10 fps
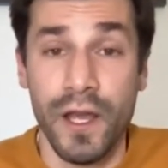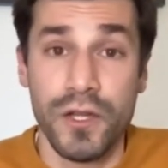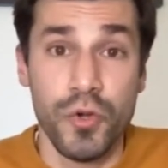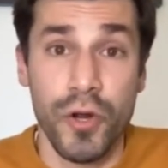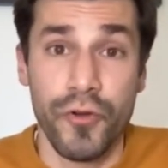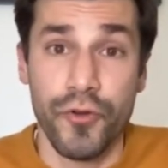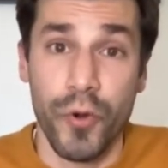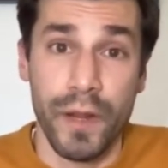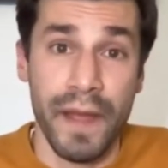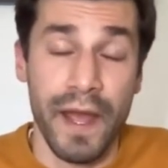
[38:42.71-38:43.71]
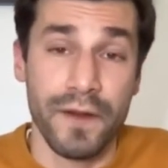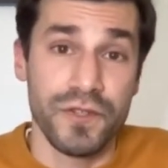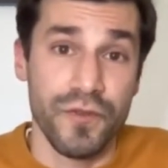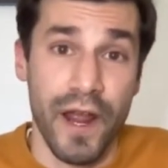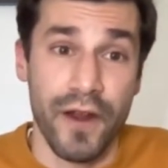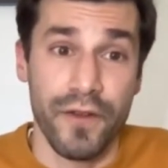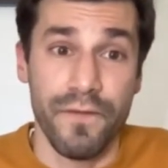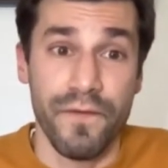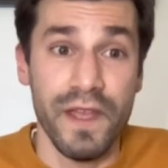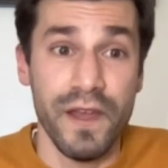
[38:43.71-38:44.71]
220 pounds around the
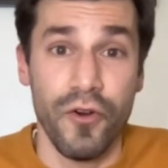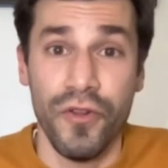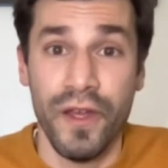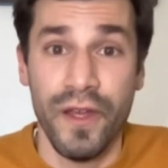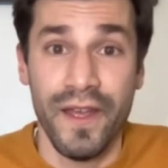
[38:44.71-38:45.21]
field,